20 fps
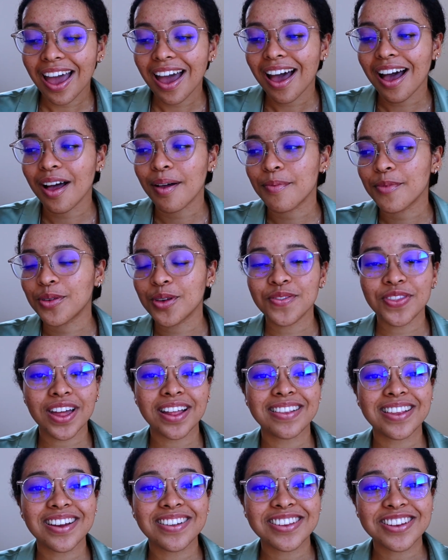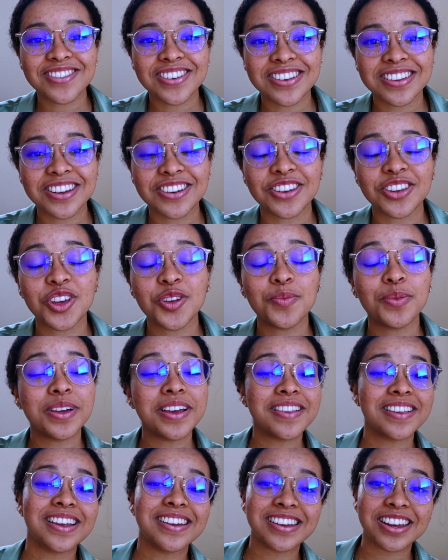So if that sounds interesting to you,
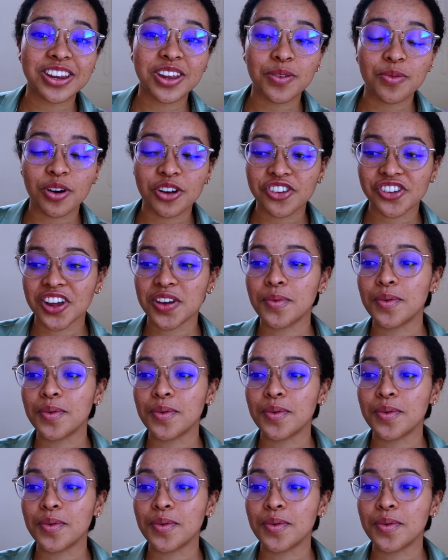please continue watching.